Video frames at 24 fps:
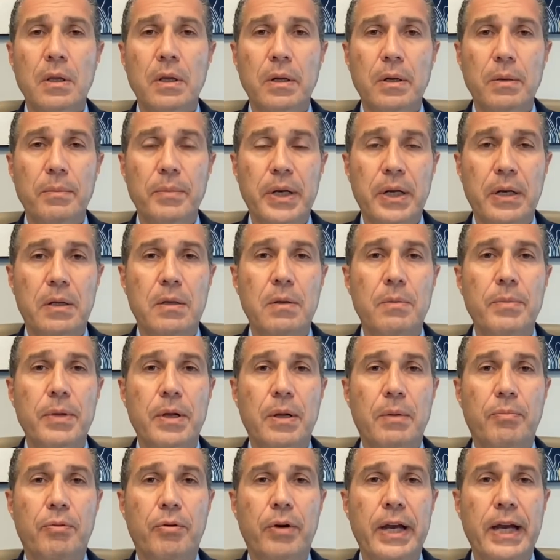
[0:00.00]
in a medical
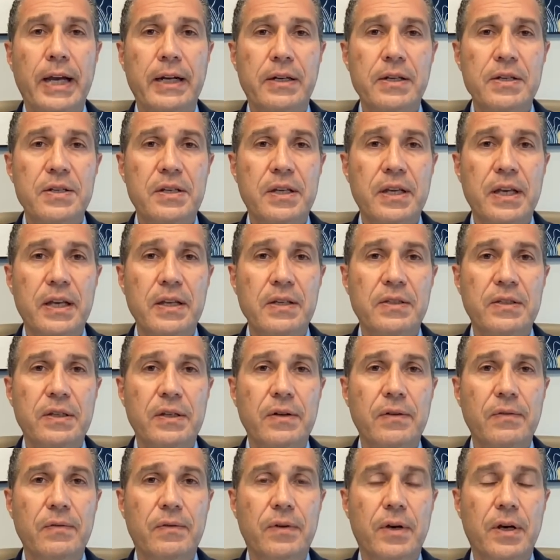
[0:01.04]
malpractice case
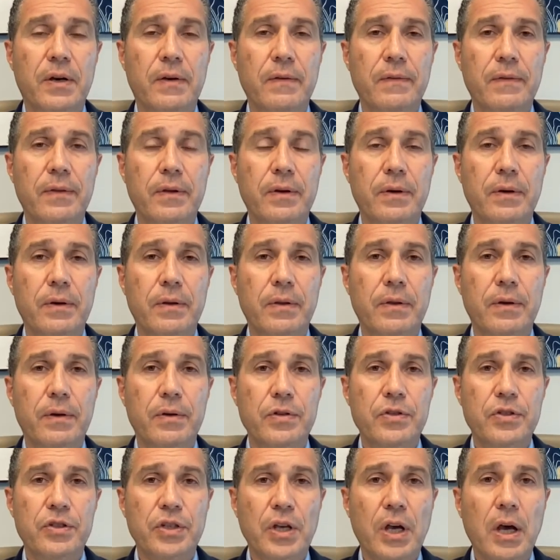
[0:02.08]
that involved their
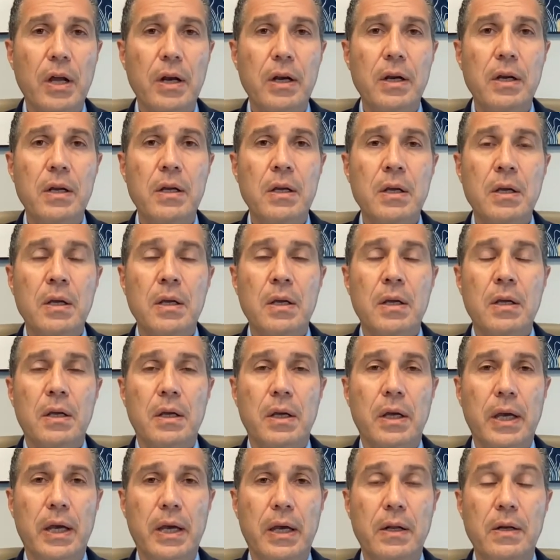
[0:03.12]
their son
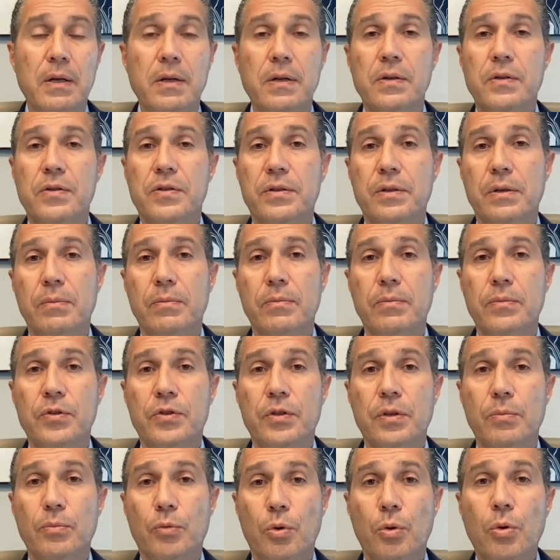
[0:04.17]
and some
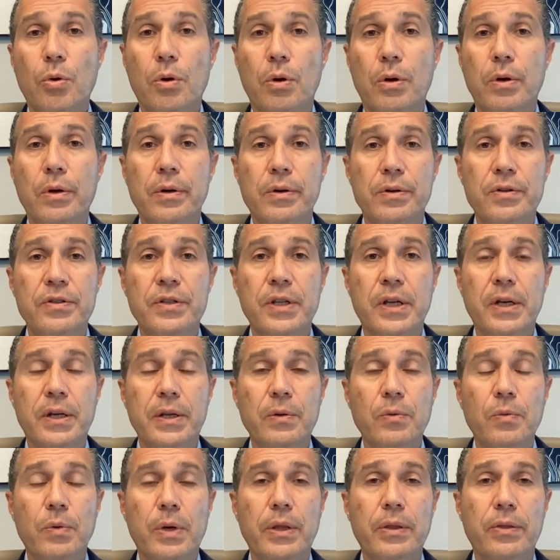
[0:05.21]
some horrors that
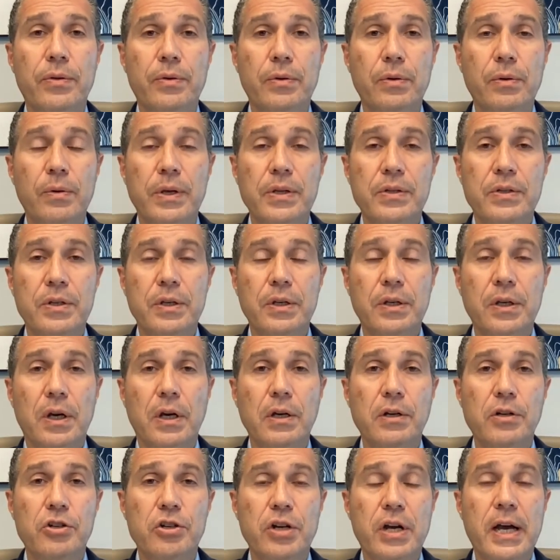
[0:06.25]
he went through as a
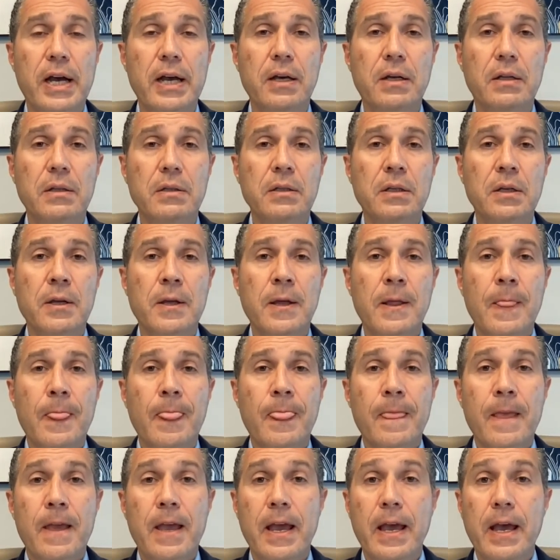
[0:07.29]
young child,
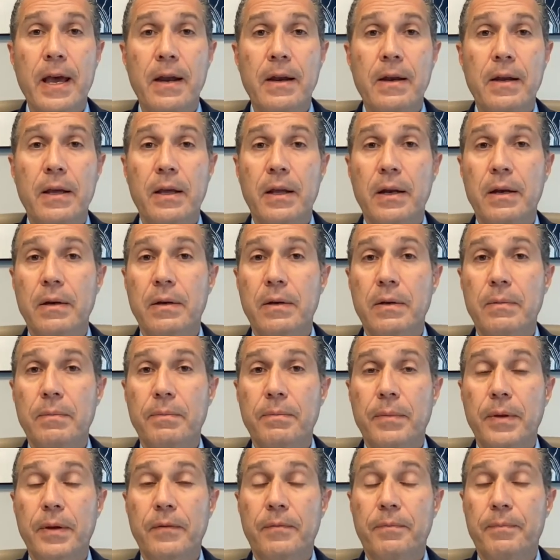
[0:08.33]
and and
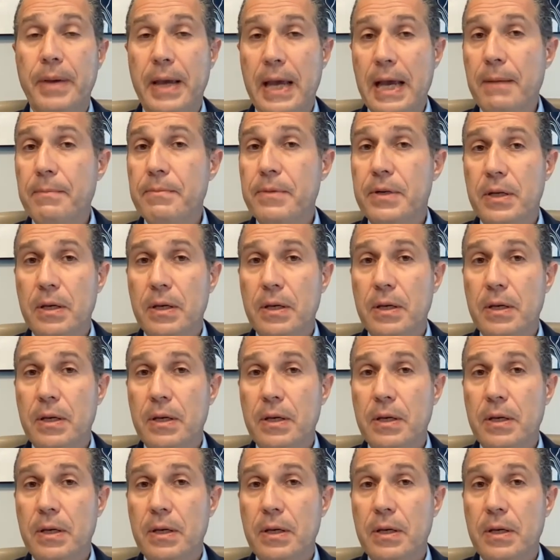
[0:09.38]
if Pam